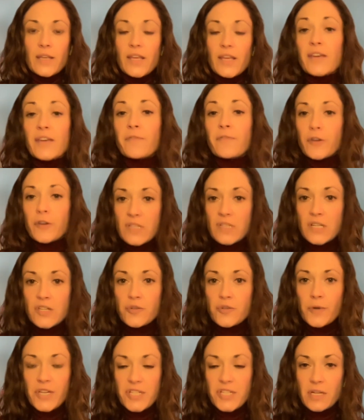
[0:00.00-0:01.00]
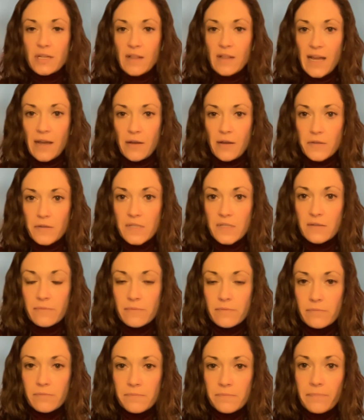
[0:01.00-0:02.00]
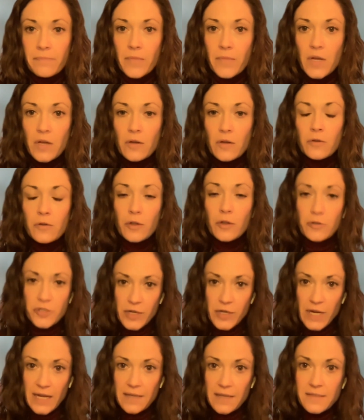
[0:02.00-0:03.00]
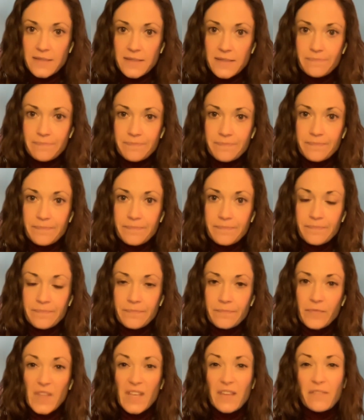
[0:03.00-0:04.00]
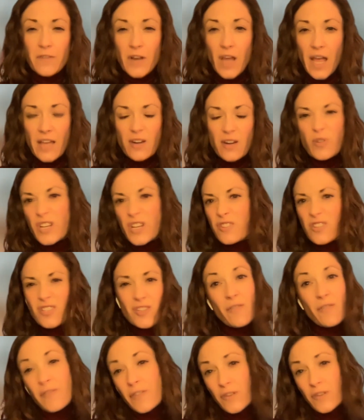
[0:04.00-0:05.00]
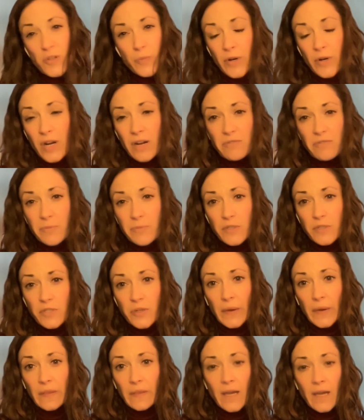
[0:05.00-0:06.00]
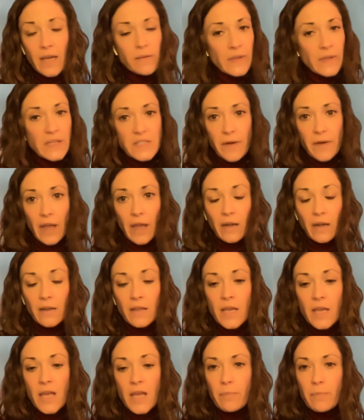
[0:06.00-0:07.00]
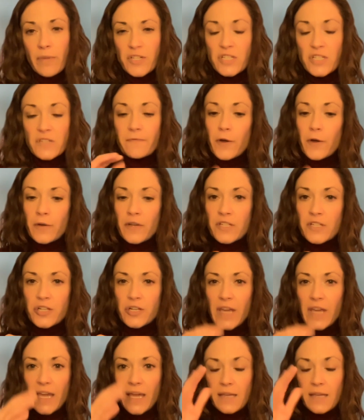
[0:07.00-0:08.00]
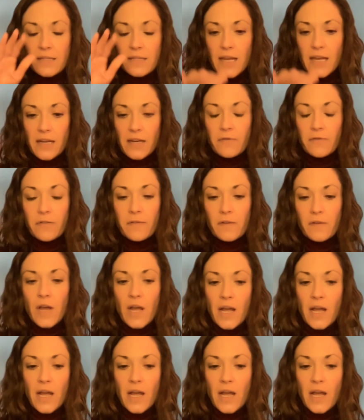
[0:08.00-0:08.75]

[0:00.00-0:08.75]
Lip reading: If your situation allows, close your eyes. If not, or you just don't feel super comfortable doing that, that's fine. But just focus your gaze. Kind of,